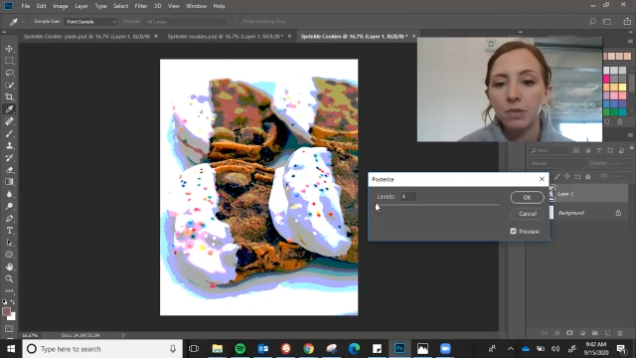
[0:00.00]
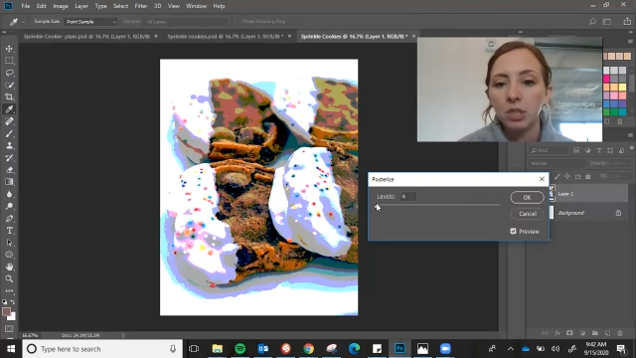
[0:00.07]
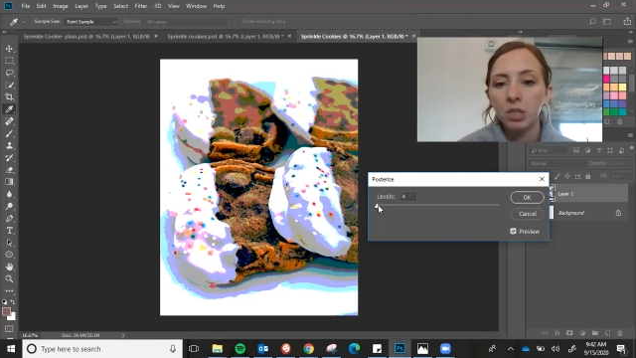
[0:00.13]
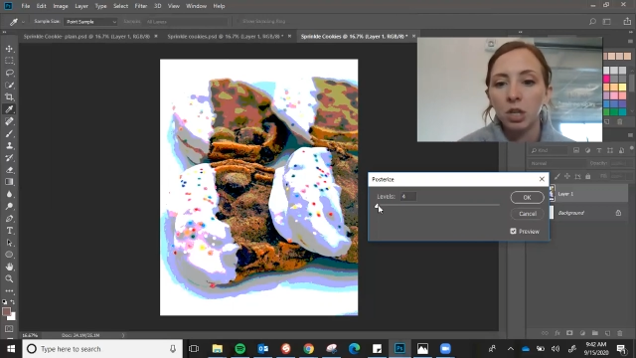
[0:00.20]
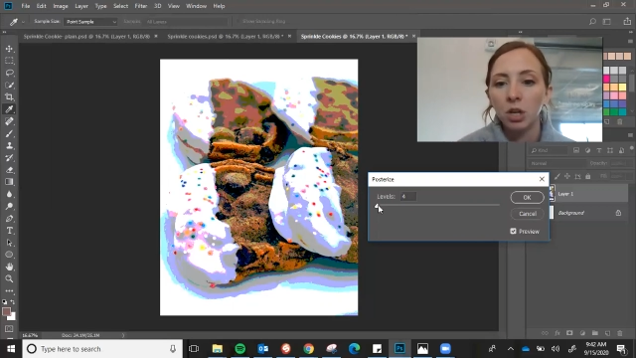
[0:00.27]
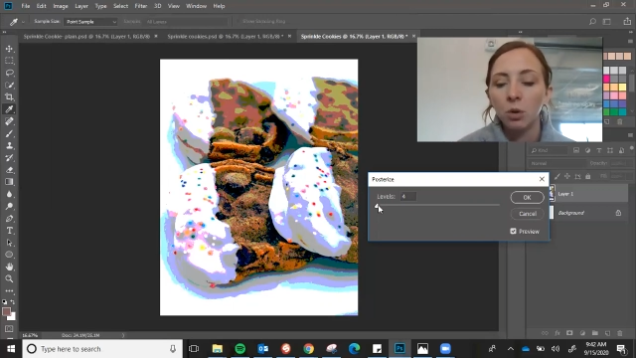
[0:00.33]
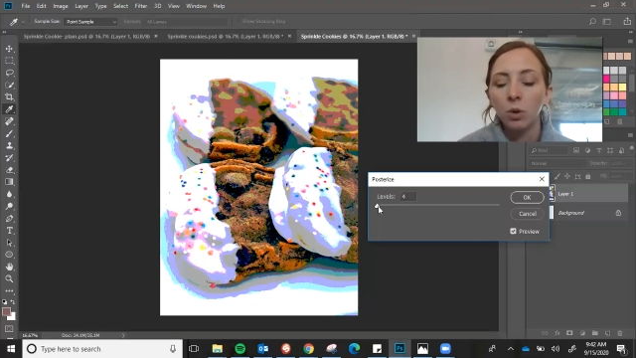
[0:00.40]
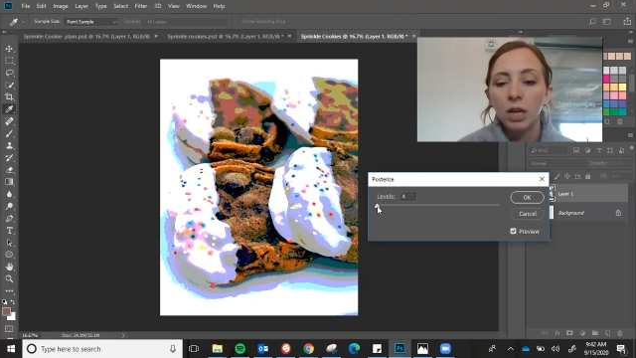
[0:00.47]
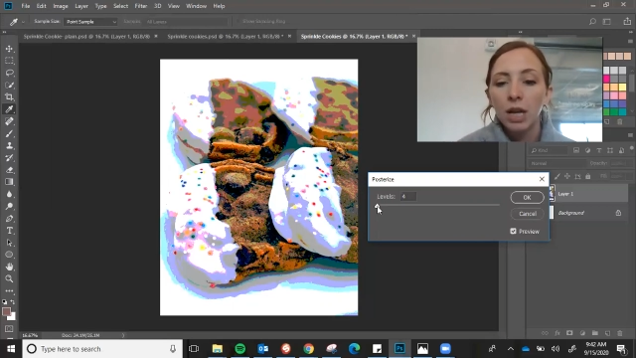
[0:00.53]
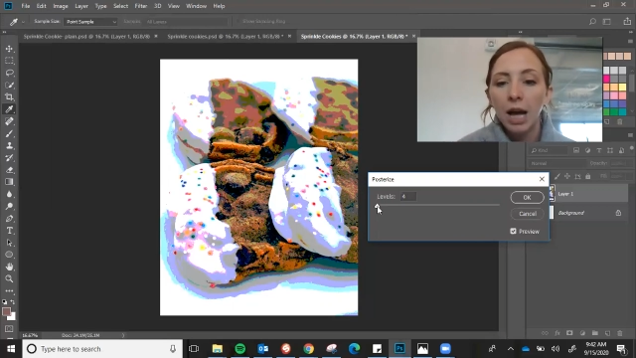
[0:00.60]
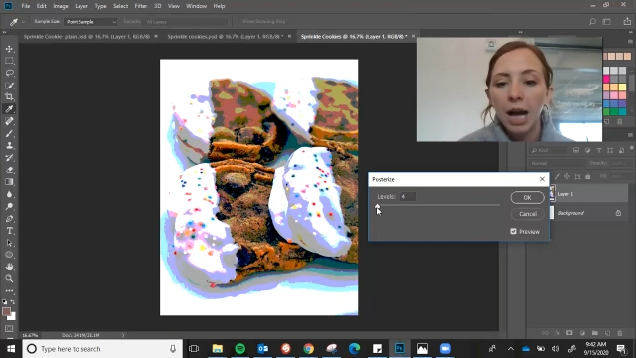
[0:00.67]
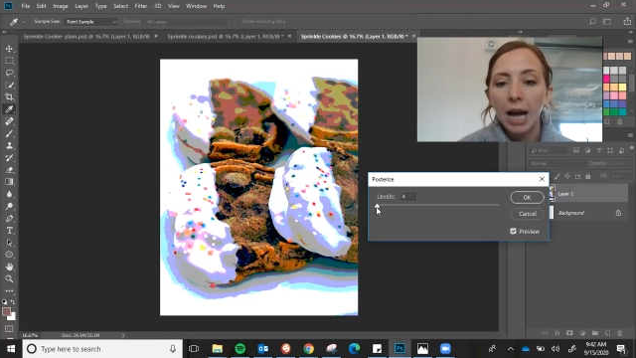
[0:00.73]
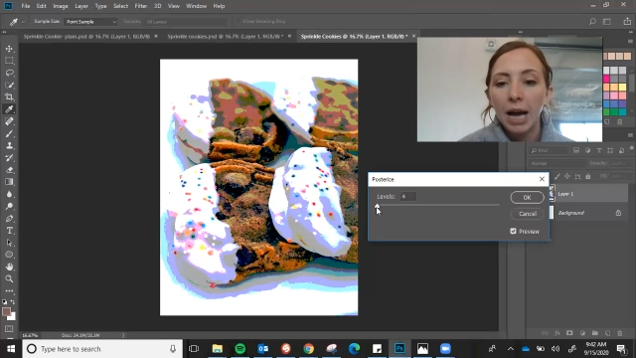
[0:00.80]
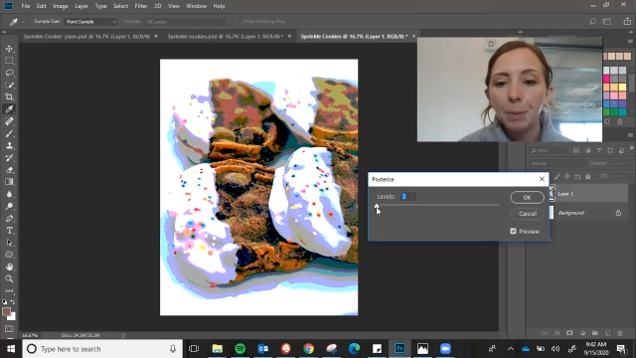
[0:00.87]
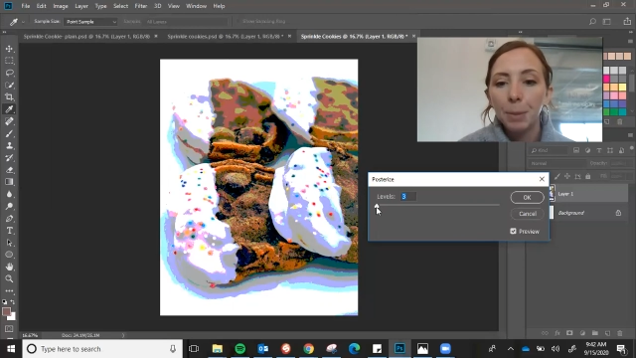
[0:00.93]
So
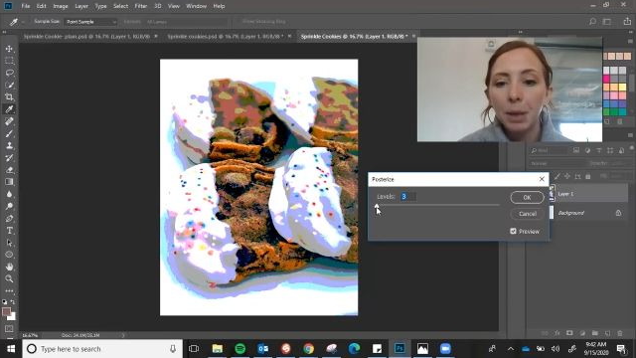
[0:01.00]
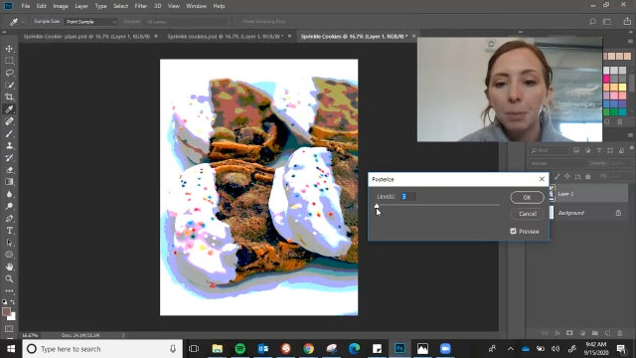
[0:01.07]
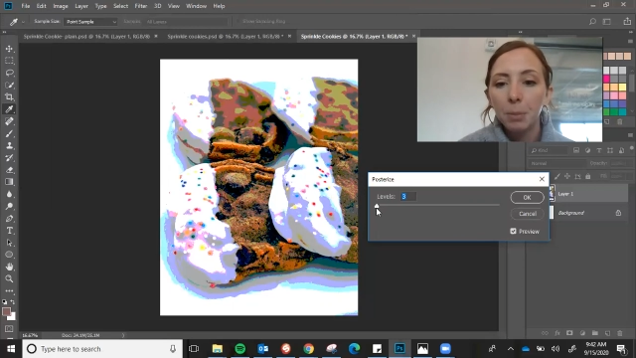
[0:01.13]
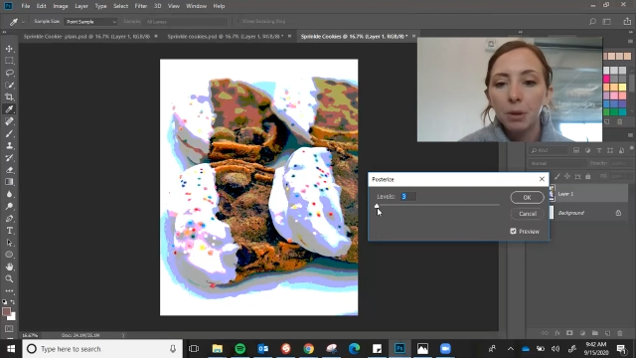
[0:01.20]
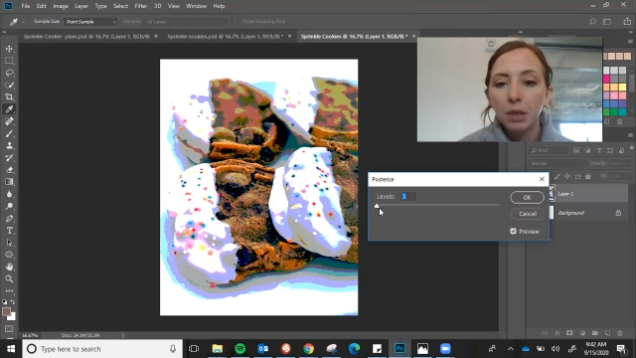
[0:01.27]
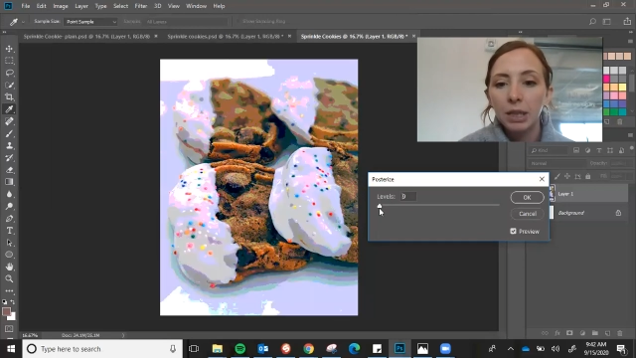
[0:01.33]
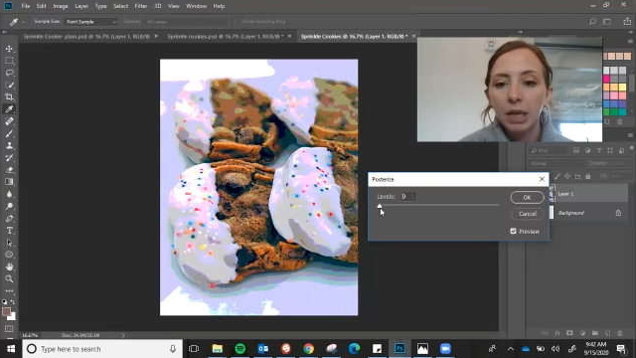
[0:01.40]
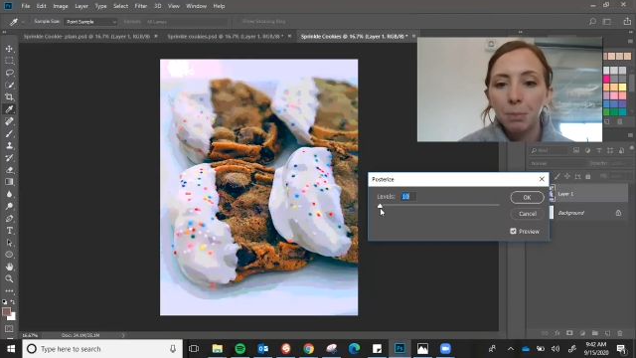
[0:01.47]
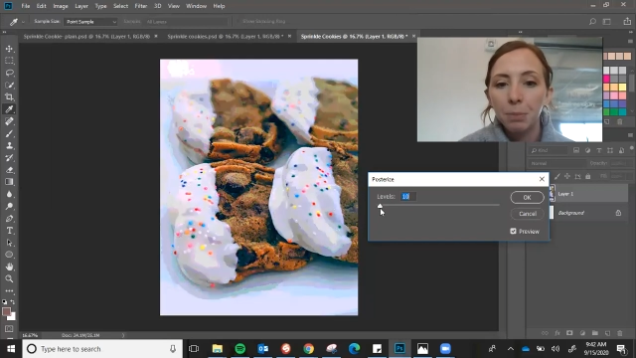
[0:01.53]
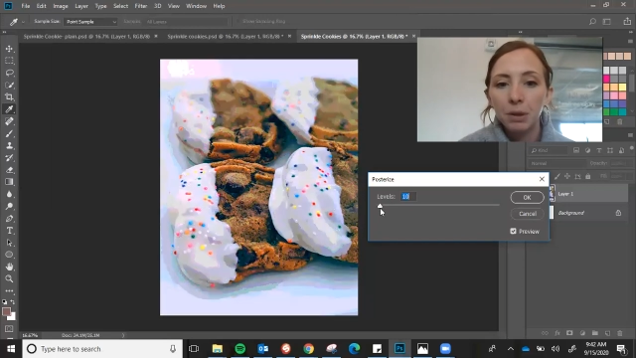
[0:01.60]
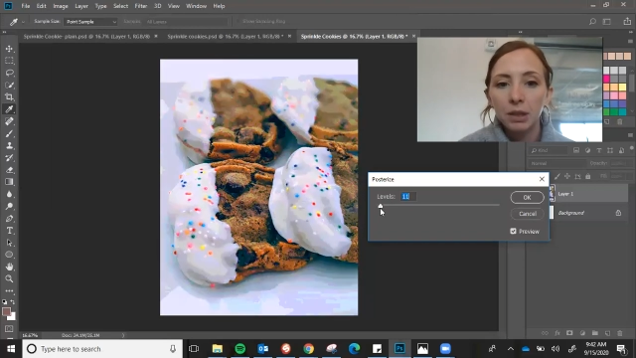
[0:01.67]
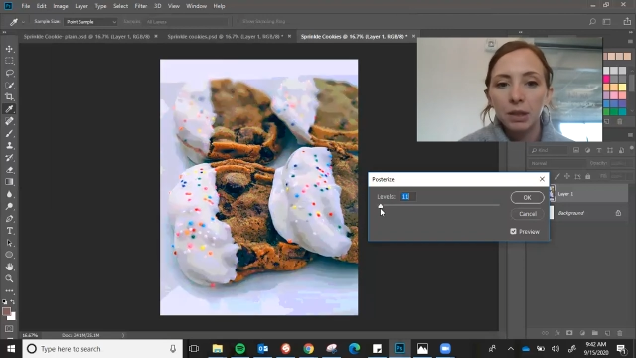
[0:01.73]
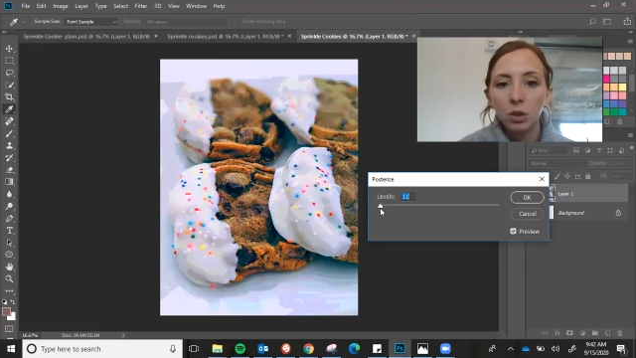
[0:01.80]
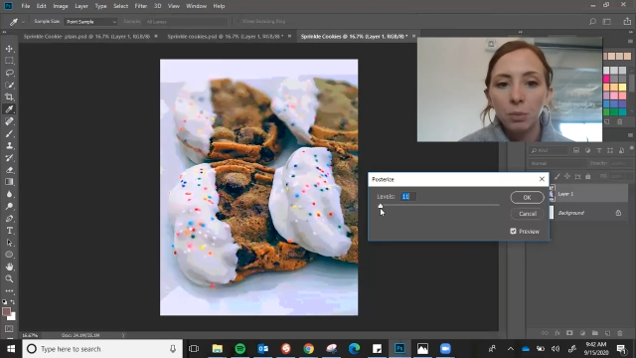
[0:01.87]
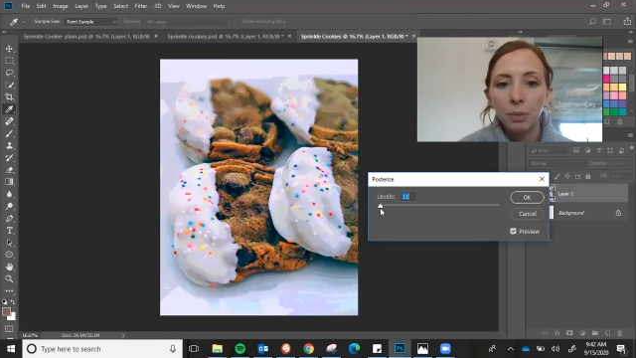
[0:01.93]
I'm going to pull it up a
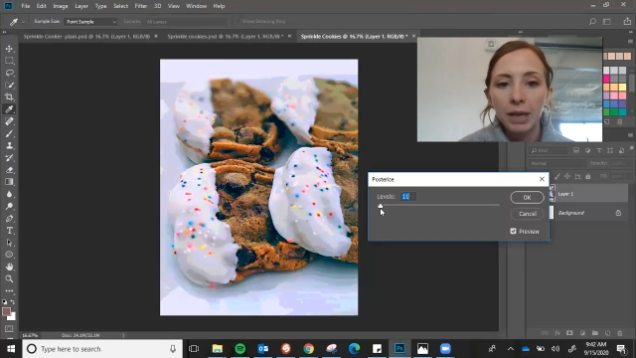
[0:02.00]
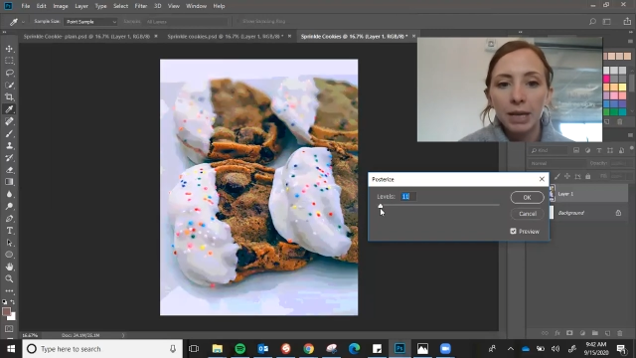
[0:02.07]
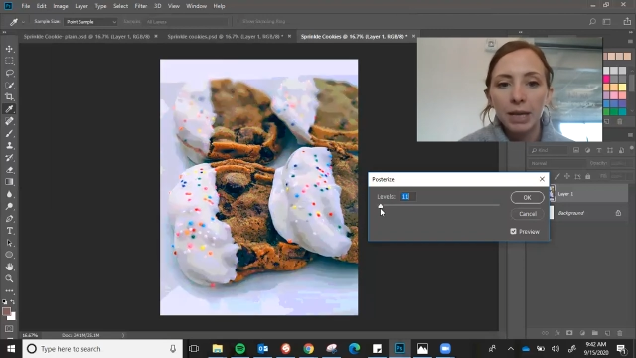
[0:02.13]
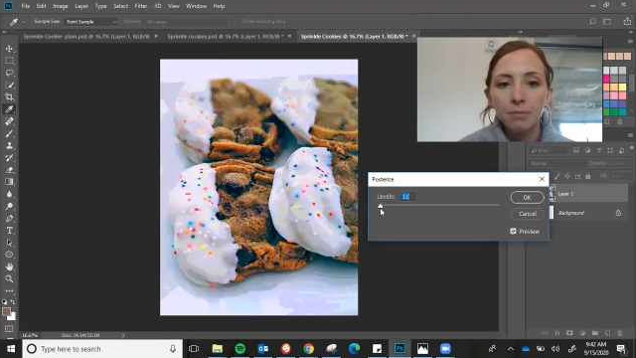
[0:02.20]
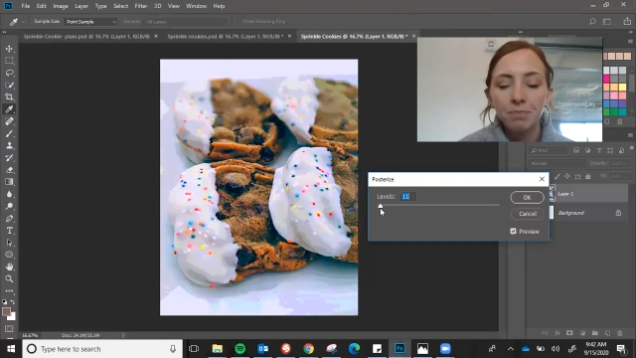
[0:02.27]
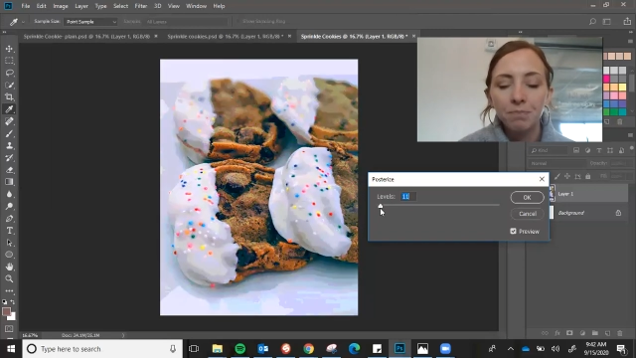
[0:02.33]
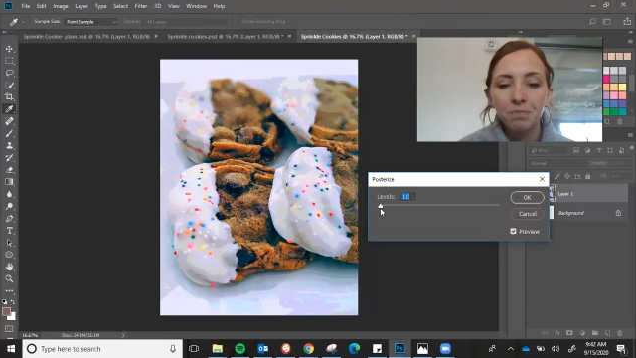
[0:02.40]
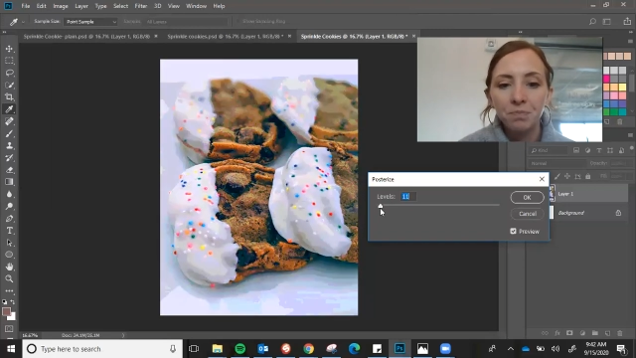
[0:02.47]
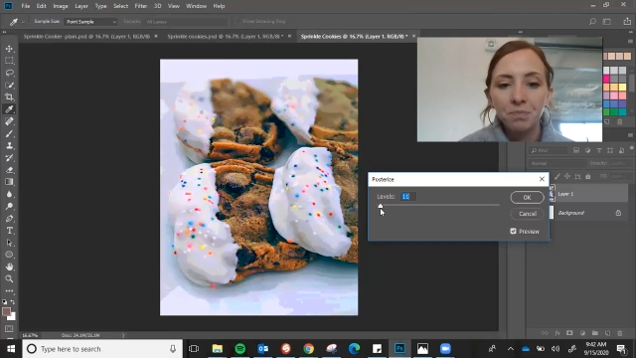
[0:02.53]
little bit.